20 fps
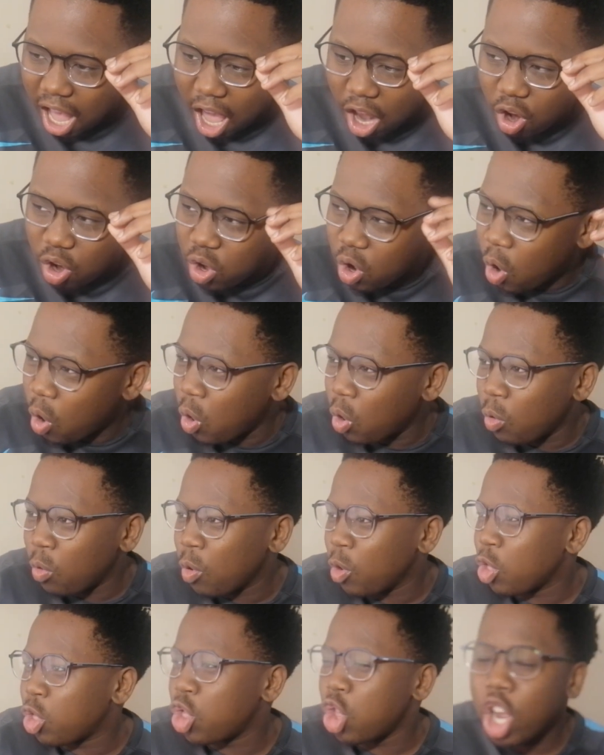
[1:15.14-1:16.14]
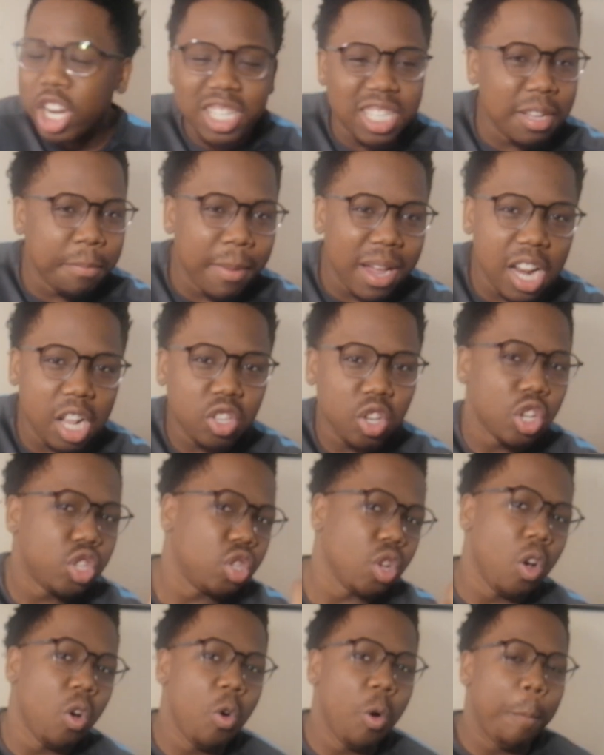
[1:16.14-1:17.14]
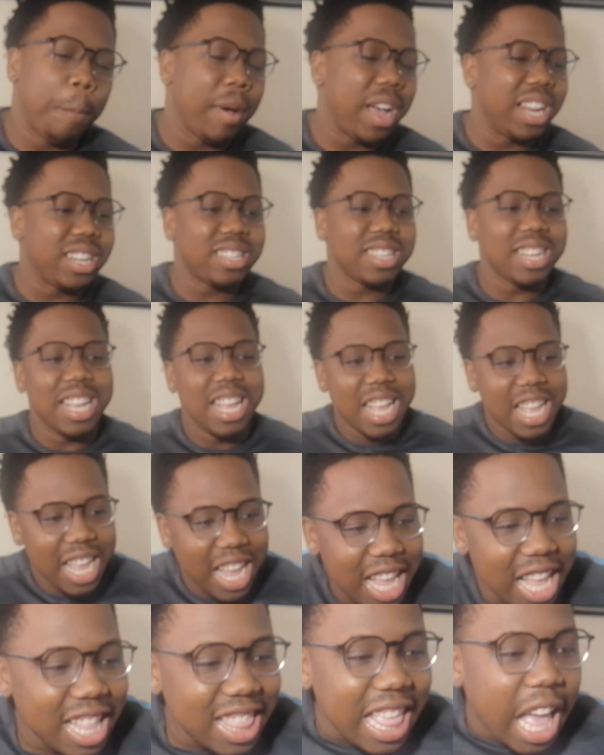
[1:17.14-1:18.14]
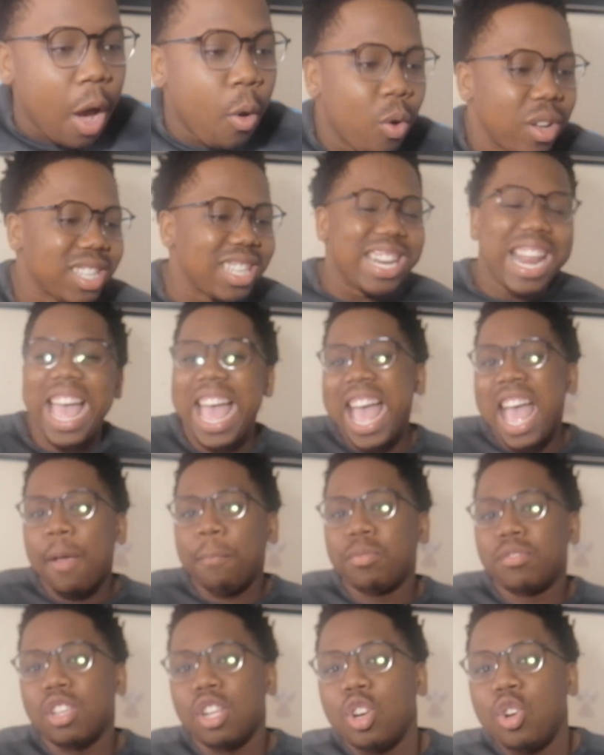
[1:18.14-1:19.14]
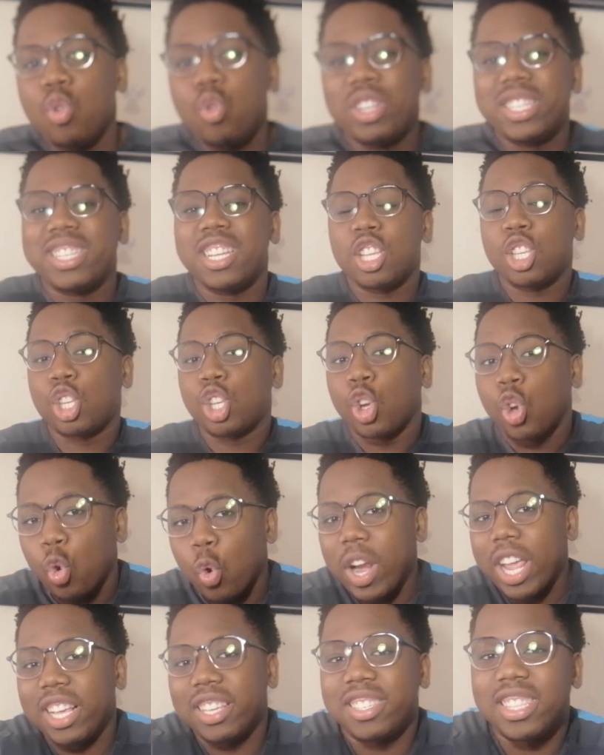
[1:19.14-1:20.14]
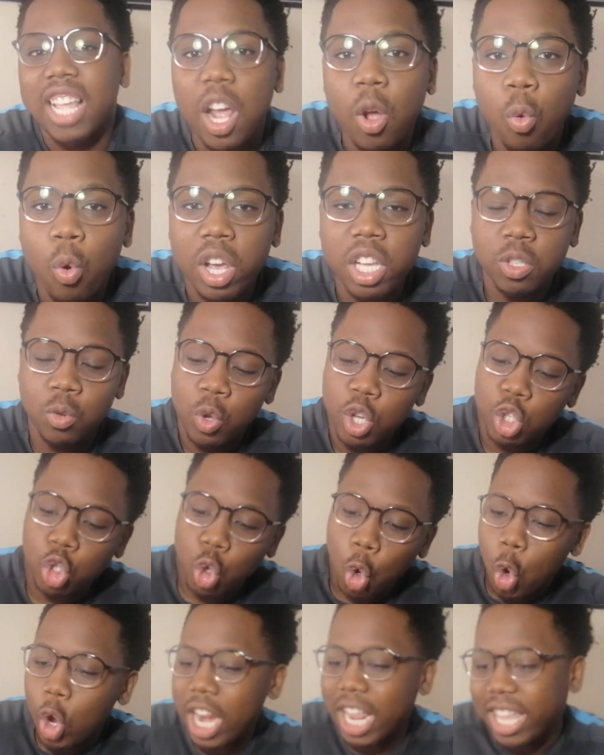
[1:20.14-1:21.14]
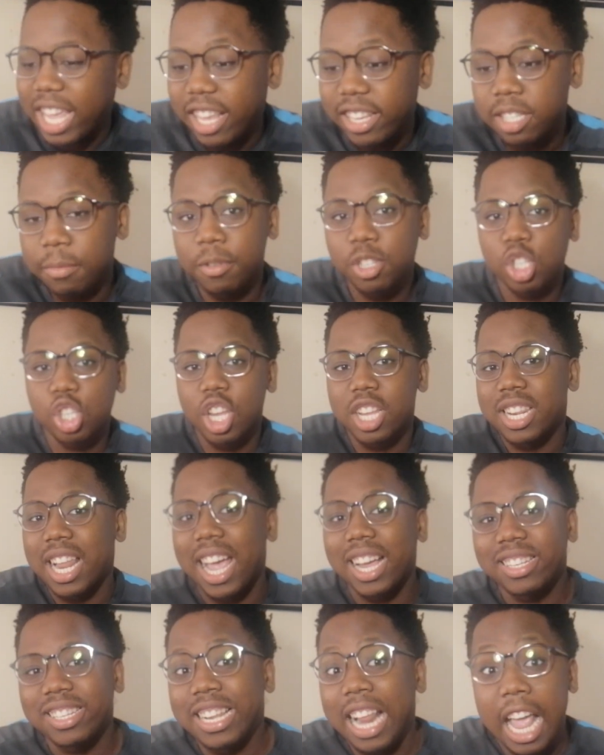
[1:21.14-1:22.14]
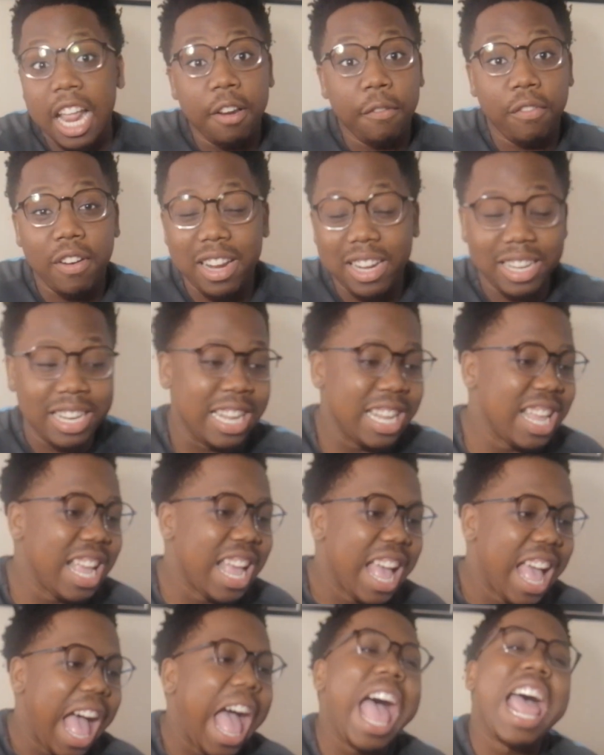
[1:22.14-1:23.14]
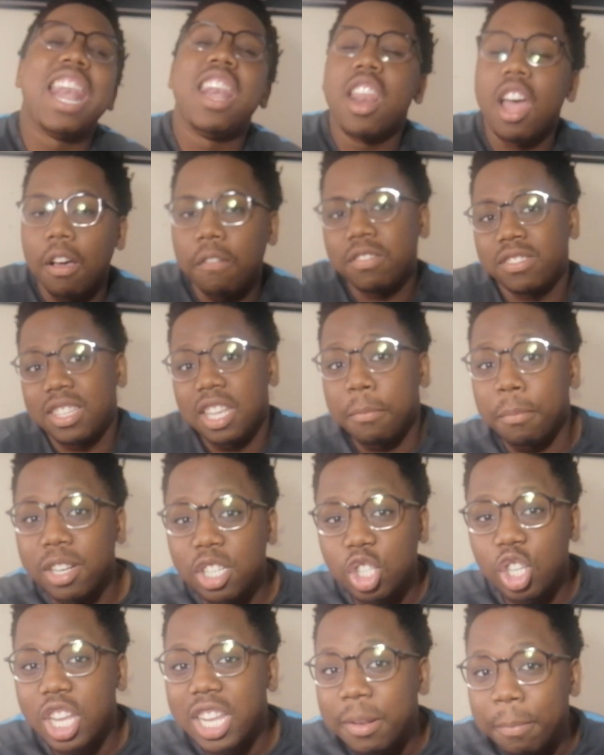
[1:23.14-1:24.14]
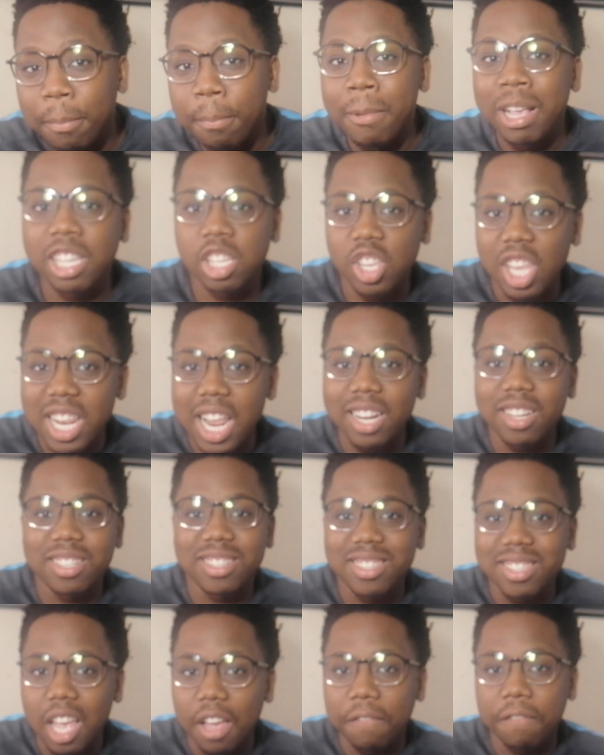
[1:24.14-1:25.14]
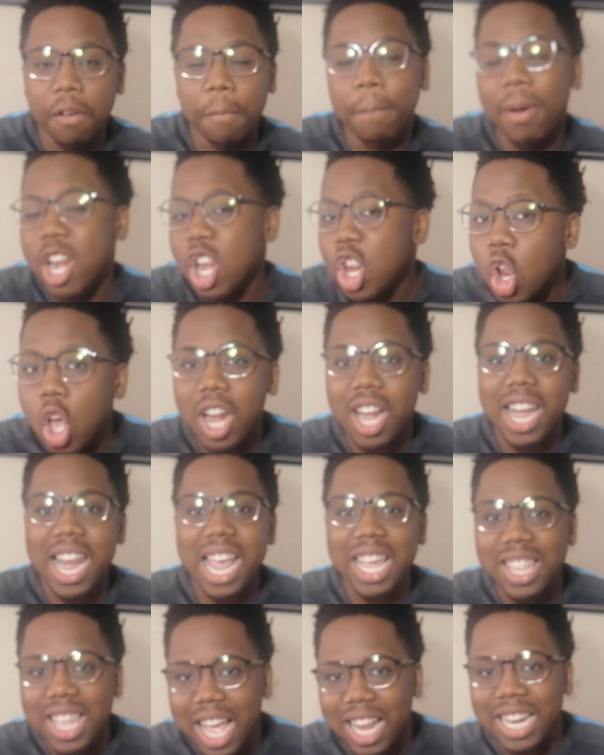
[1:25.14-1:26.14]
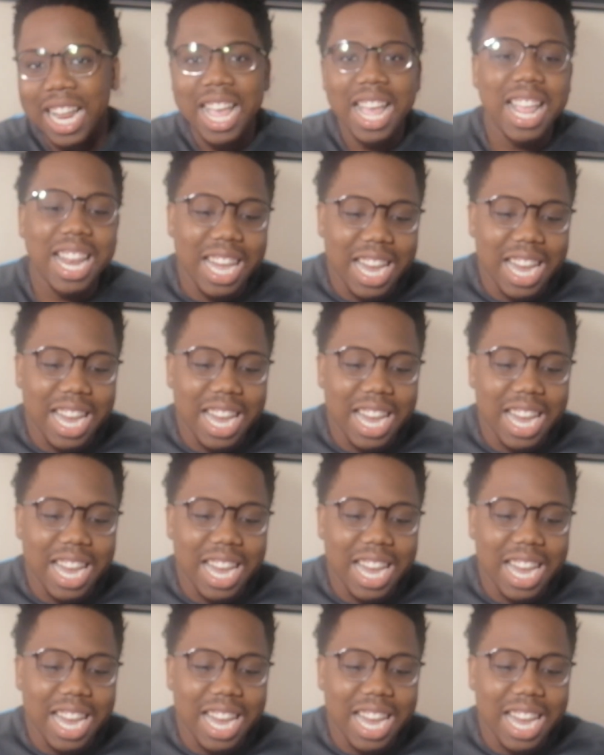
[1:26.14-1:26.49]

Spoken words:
I don't know, 30 minutes or so, but that was an absolute disgrace. That was. We saw it against Manchester United, and frankly, I love seeing Manchester United suffer, but not like that.